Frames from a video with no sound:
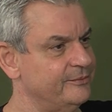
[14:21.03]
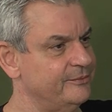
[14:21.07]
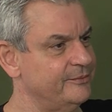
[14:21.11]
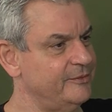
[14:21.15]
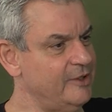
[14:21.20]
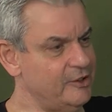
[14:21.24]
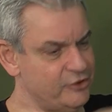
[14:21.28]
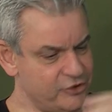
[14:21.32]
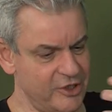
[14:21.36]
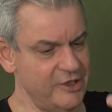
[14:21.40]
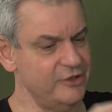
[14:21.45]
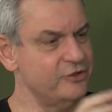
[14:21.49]

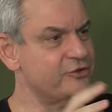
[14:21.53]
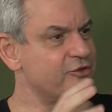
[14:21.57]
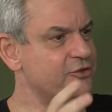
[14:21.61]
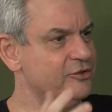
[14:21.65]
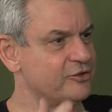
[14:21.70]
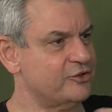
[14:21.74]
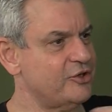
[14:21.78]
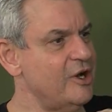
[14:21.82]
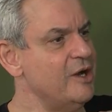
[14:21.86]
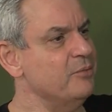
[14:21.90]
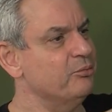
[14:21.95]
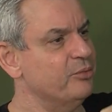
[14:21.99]
They change
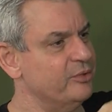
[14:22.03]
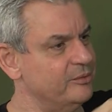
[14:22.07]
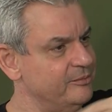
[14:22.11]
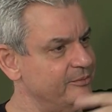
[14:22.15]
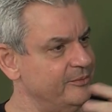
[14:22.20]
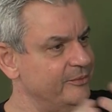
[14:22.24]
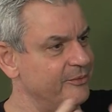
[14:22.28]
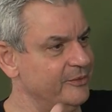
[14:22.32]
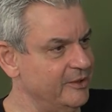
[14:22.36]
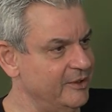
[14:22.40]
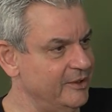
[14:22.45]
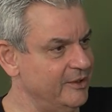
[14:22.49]
shape.
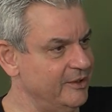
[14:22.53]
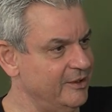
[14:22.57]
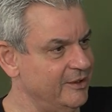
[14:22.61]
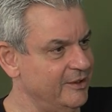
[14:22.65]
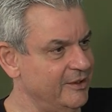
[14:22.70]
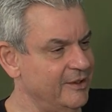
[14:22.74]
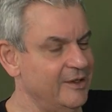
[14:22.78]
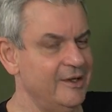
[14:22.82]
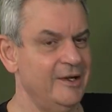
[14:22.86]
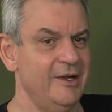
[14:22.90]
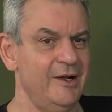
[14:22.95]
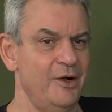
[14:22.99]

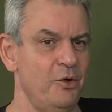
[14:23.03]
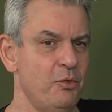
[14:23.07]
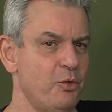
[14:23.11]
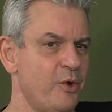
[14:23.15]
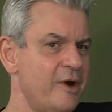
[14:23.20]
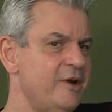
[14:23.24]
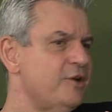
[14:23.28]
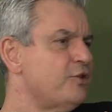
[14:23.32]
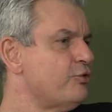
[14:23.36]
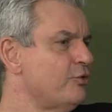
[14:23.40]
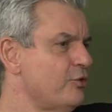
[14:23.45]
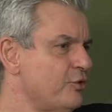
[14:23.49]
Okay.
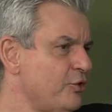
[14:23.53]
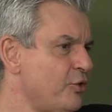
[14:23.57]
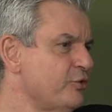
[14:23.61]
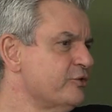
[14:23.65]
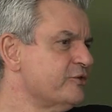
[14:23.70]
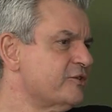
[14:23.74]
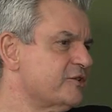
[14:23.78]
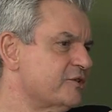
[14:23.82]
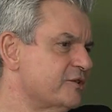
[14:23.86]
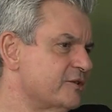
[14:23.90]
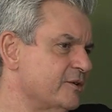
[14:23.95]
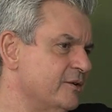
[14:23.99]
When
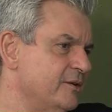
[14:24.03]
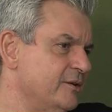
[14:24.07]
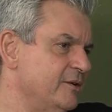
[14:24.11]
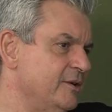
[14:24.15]
chronons,